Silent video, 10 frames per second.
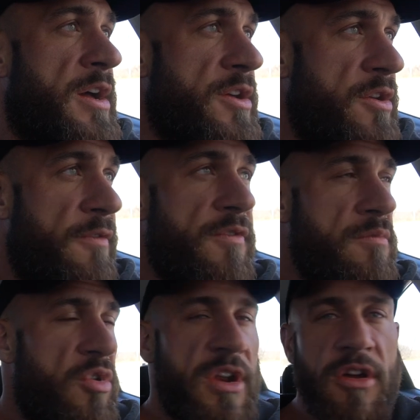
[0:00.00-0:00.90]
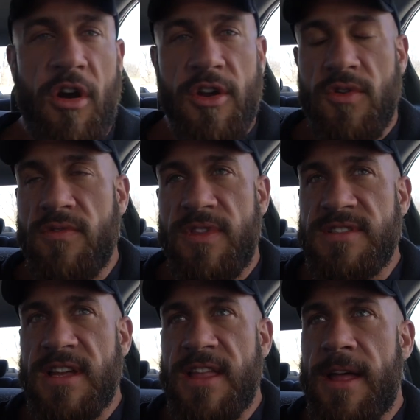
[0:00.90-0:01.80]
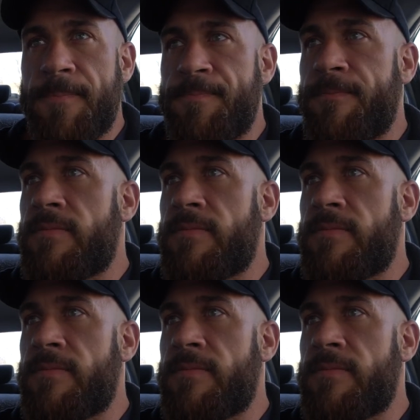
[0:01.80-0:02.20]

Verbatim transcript: You know, for morning cardio and things like that.